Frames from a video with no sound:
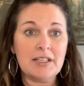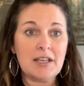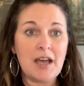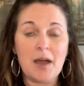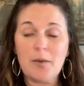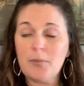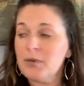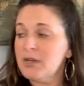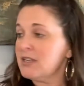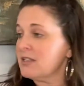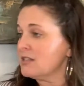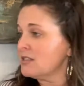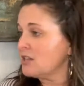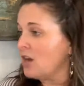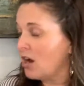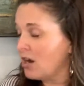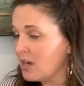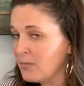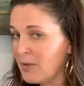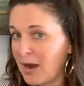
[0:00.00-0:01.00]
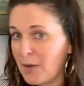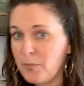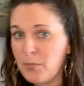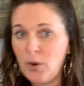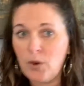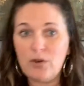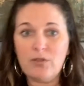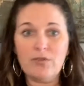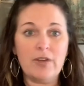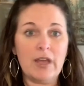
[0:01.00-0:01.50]
topics, talk about
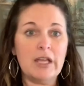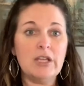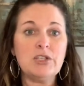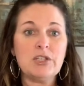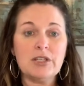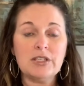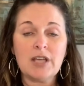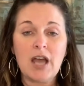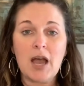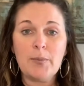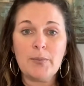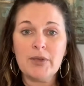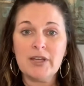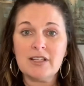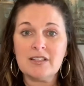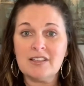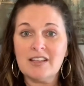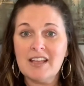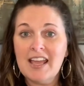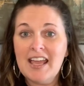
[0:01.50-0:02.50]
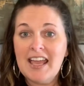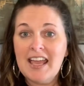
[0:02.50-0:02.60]
motivation topics.